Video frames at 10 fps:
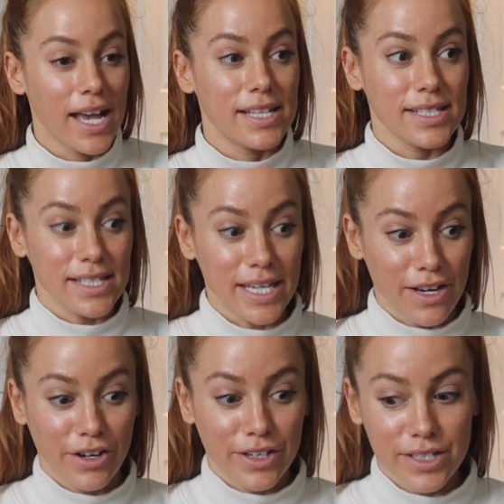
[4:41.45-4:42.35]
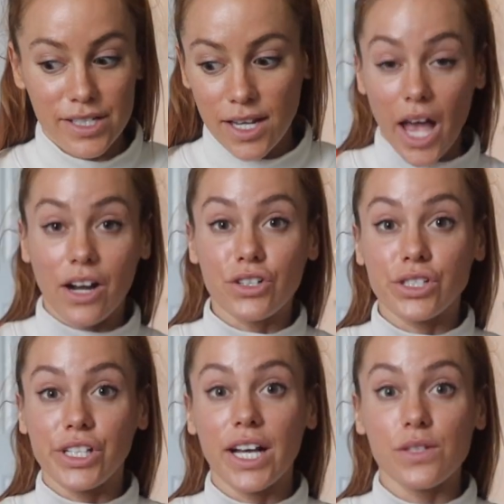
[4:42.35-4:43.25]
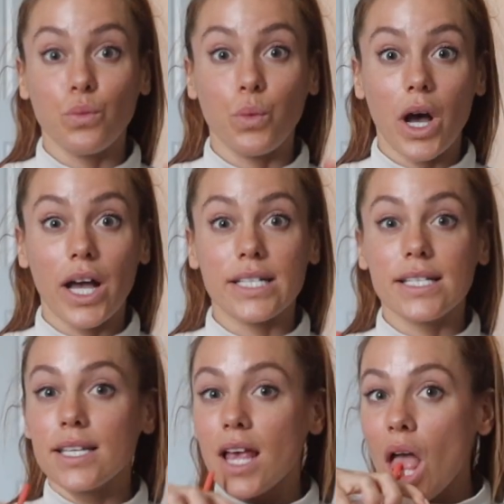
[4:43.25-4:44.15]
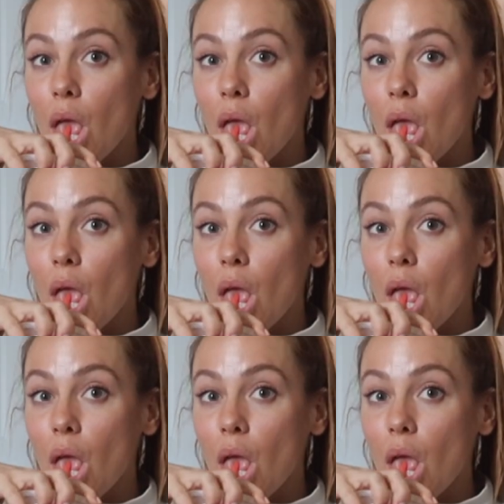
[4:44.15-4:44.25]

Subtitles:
and sneakers. And I'll show you guys what